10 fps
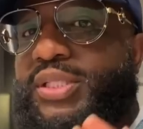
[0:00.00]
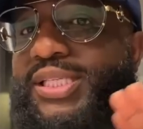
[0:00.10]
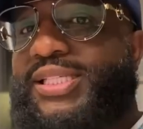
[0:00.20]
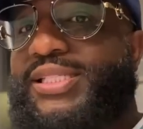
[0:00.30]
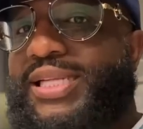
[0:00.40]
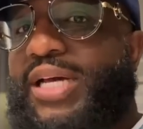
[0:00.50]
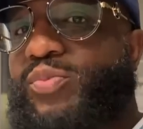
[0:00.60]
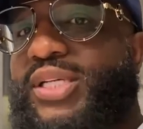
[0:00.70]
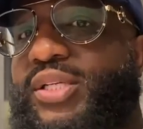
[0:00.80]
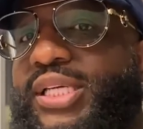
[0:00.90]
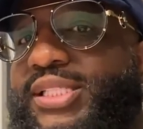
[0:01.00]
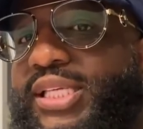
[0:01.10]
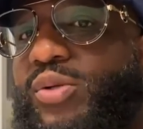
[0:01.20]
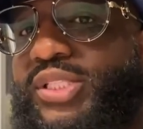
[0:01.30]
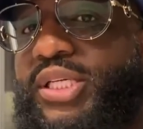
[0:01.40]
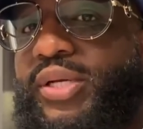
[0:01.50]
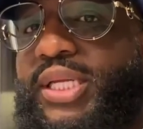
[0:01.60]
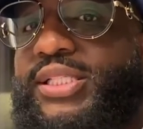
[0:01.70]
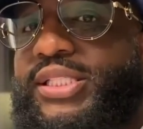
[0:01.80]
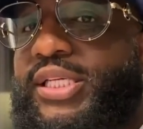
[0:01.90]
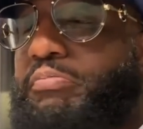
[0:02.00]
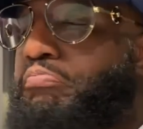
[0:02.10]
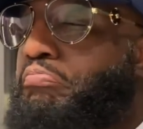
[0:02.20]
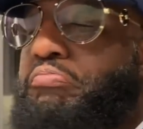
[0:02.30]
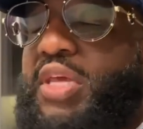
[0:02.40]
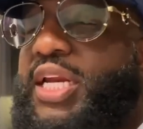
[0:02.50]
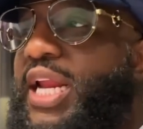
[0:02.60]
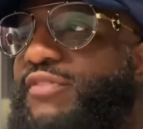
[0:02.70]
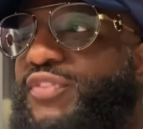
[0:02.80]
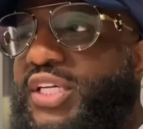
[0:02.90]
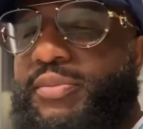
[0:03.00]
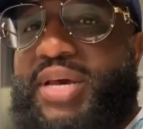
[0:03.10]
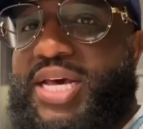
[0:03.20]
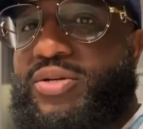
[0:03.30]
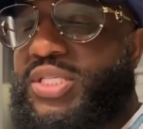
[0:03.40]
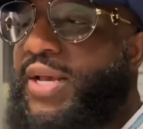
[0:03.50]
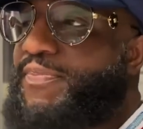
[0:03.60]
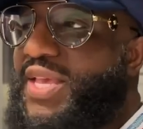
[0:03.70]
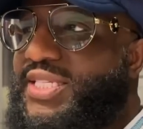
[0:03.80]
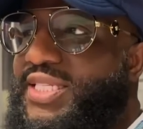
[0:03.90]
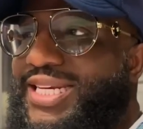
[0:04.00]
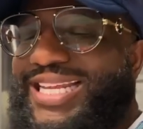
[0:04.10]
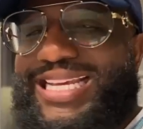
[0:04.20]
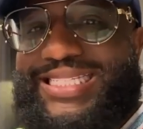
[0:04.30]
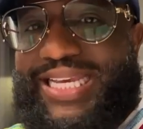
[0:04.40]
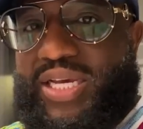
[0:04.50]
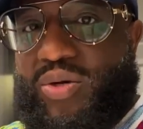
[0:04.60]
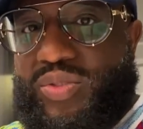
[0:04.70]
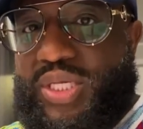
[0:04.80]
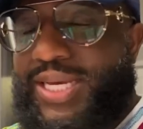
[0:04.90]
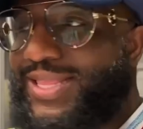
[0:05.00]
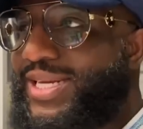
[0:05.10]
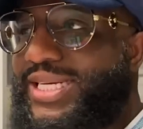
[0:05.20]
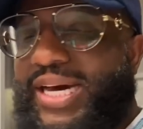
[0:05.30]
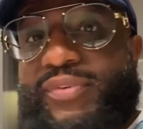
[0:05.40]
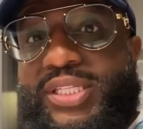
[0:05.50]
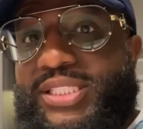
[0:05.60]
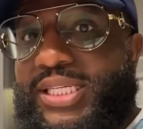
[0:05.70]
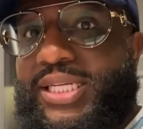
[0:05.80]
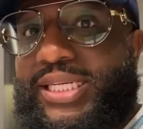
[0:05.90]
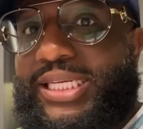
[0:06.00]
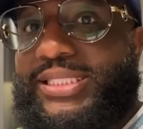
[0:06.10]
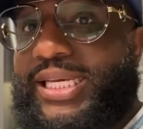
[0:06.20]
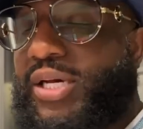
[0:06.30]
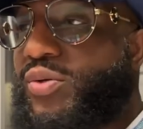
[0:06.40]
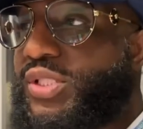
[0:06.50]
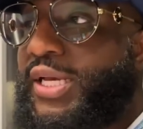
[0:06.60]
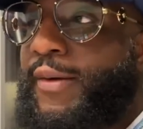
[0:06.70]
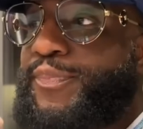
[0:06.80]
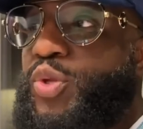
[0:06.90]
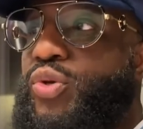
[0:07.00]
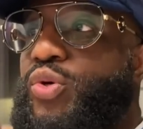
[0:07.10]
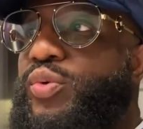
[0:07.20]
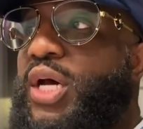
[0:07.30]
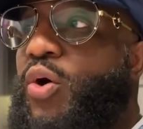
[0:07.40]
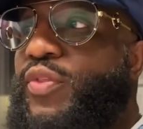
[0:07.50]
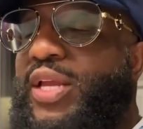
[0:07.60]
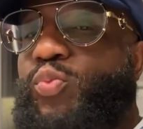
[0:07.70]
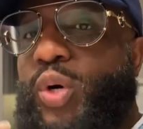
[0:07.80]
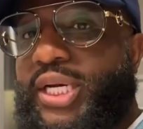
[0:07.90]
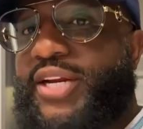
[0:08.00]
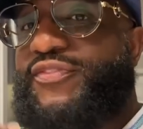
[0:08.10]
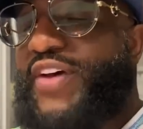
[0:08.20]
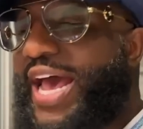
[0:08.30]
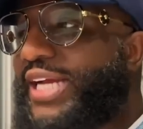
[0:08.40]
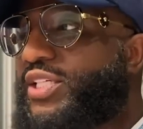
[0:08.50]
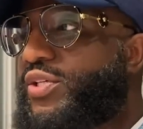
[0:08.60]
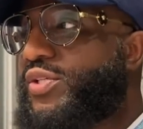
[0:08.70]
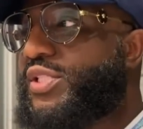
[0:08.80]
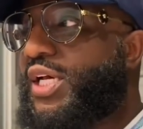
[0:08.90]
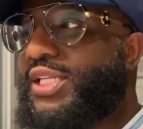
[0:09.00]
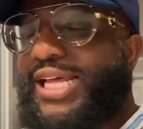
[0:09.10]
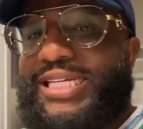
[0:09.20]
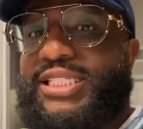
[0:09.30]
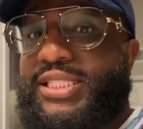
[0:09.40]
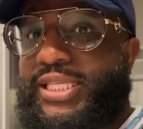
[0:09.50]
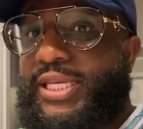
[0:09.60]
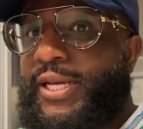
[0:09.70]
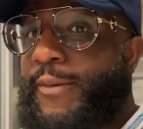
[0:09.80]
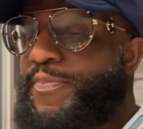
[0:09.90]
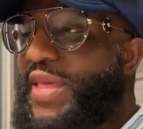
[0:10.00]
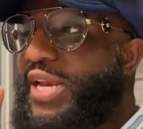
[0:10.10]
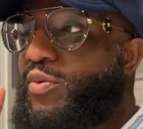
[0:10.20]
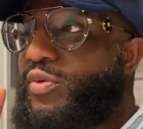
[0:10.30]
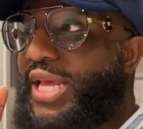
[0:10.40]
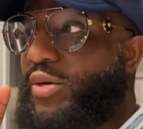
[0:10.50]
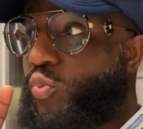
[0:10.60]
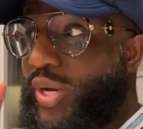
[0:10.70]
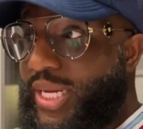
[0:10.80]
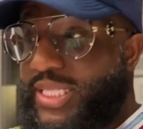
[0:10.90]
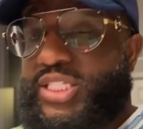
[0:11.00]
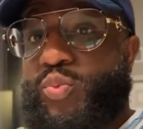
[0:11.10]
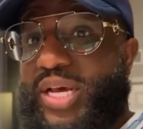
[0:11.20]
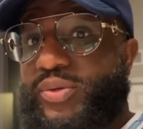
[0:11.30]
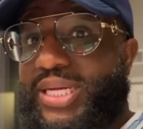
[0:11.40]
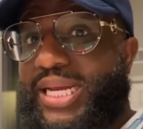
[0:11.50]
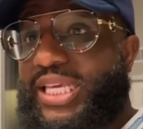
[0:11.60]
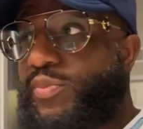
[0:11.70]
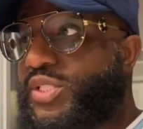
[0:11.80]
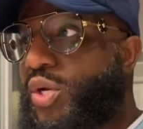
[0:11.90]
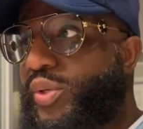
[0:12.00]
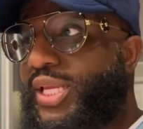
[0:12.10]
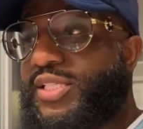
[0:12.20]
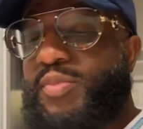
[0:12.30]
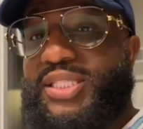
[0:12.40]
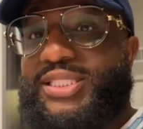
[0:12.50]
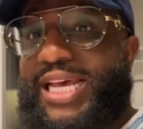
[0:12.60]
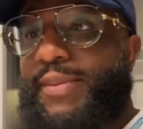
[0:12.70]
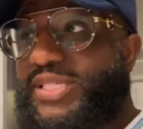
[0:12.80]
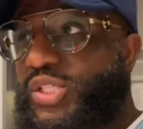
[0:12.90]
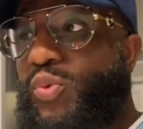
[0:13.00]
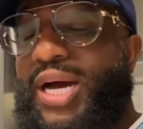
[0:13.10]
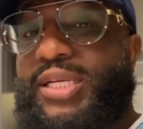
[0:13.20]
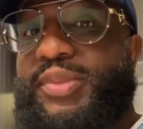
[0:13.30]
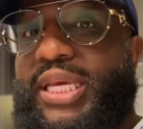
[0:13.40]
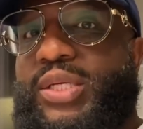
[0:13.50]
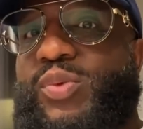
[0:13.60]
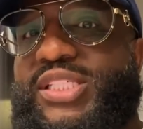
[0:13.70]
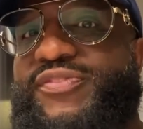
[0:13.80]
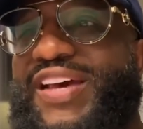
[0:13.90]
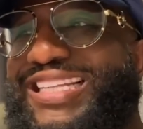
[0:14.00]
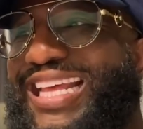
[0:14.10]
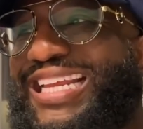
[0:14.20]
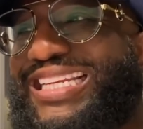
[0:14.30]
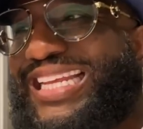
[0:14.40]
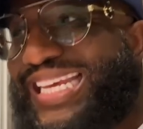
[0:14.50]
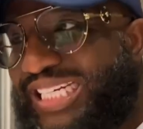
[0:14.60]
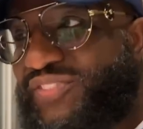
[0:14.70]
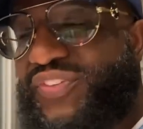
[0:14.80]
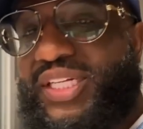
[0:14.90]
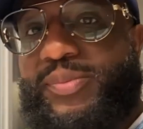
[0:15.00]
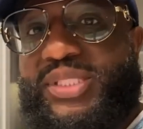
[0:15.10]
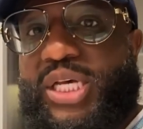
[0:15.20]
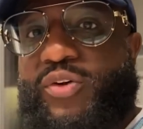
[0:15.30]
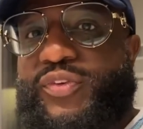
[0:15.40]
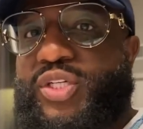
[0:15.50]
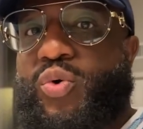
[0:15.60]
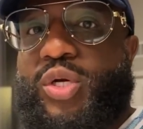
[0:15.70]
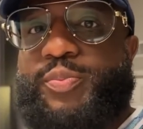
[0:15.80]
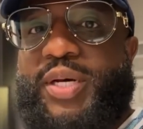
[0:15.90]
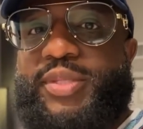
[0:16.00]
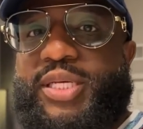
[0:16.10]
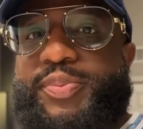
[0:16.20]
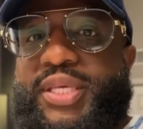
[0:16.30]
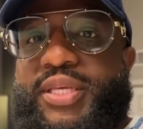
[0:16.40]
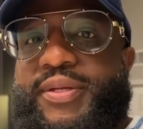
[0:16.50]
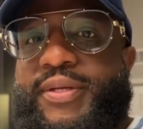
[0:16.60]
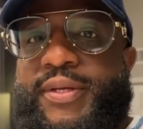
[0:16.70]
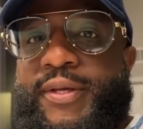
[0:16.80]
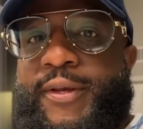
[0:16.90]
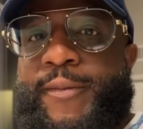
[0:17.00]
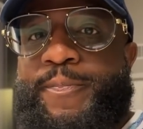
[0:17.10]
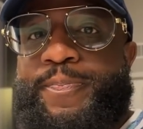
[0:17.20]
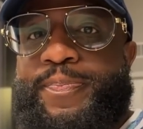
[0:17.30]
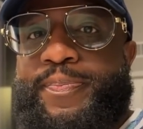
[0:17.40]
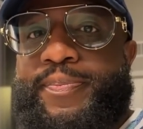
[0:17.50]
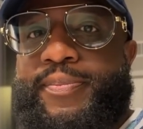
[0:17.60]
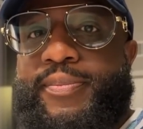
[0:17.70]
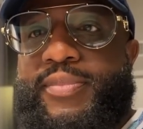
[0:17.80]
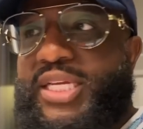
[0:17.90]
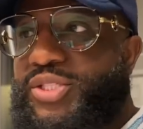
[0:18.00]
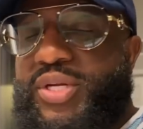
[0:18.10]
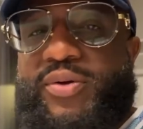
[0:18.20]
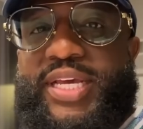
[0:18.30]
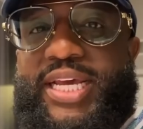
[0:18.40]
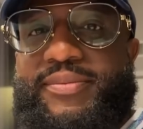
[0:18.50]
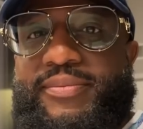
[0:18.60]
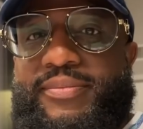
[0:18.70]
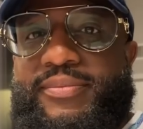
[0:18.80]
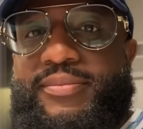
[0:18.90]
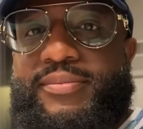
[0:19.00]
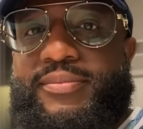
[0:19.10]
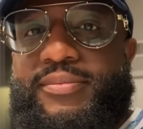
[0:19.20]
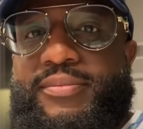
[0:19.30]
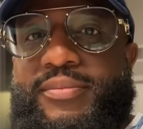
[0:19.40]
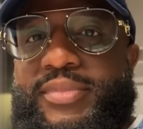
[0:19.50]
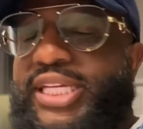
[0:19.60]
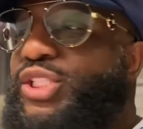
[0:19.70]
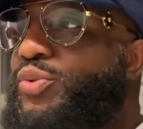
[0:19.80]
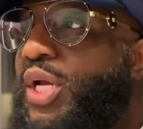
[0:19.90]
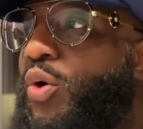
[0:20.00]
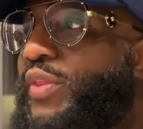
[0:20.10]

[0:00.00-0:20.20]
this is not whether he's guilty or innocent. None of that fucking matters. It's the details. The devil is in the details. Do you know that one of the factors, allegedly, that that went into whether or not he was going to get as much time as he wound up getting was the fact that he did defend himself in a court of public opinion? Did you know that? Did you know